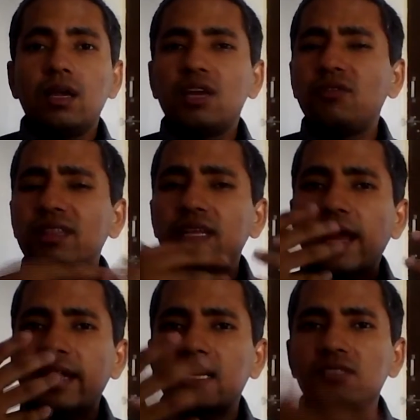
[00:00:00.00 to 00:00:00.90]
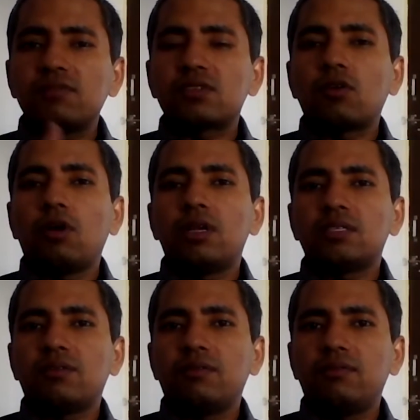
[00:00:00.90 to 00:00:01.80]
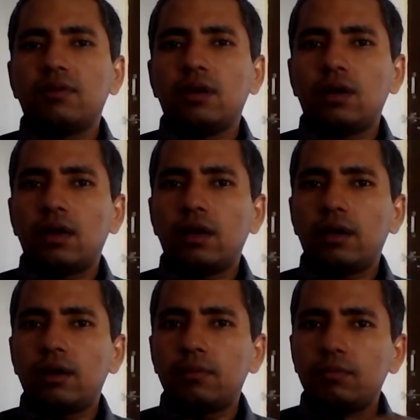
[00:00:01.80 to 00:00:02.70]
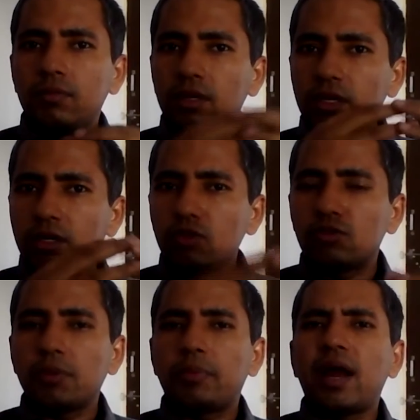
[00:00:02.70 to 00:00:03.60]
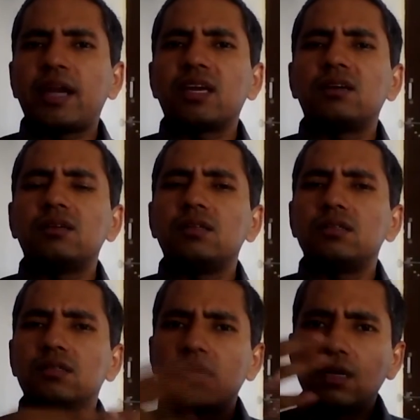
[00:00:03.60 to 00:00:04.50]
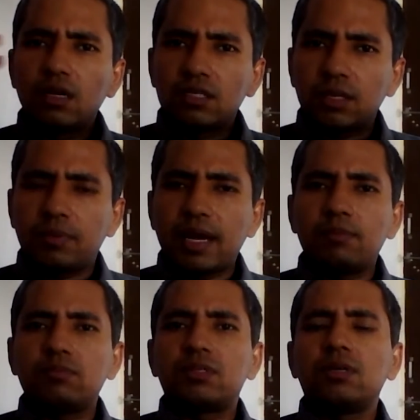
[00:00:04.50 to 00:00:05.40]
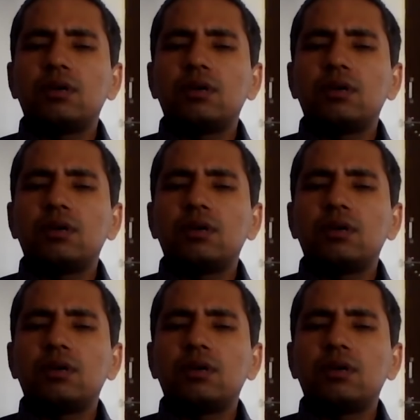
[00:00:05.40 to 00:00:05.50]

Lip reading: Even the writings of scholars in newspaper articles, sometimes